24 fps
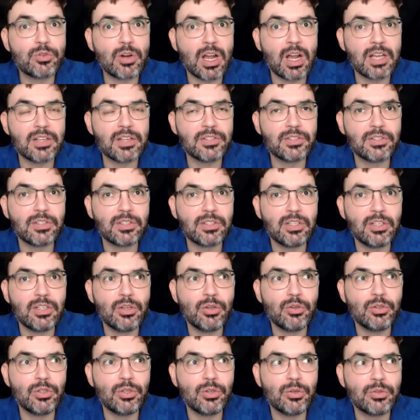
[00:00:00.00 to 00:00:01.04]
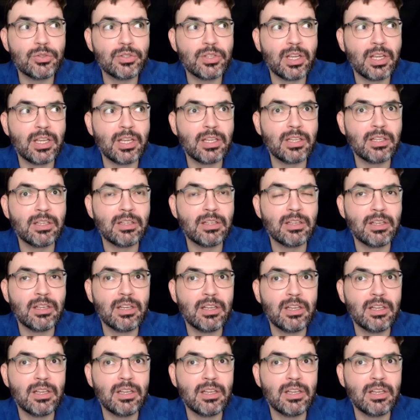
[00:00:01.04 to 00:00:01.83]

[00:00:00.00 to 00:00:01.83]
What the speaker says: contrast you're using,